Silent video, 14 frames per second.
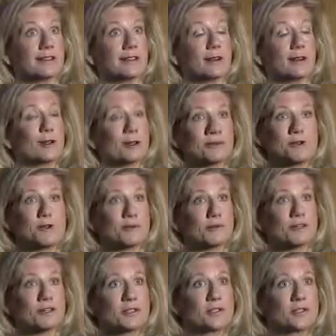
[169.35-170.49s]
They're closer to the
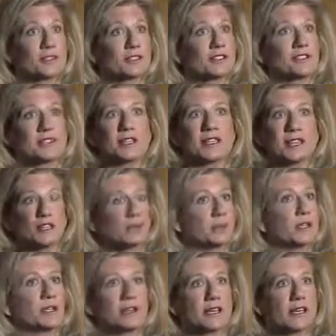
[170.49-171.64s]
resource. They should
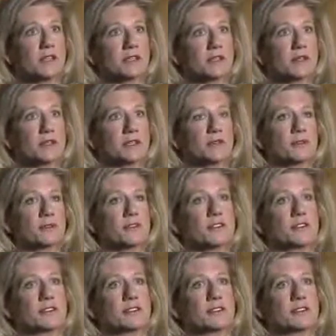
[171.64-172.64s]
be looking after the resource.